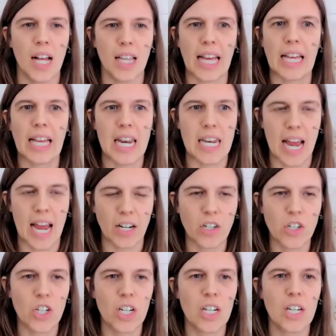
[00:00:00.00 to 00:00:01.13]
like
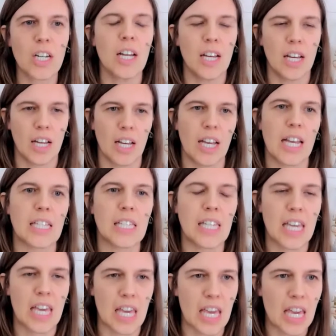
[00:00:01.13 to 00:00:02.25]
connection is
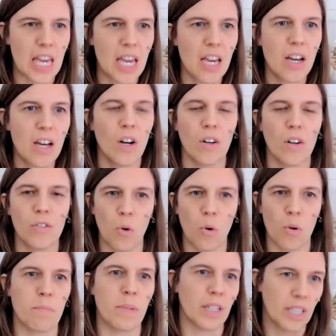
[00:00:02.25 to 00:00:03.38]
key
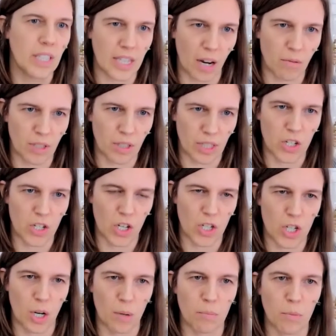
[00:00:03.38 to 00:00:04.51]
for building that
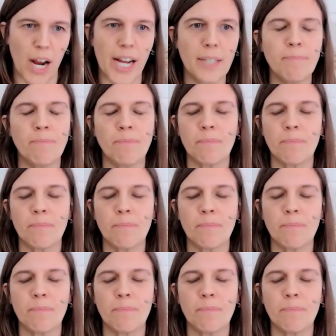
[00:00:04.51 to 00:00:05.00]
relationship, right?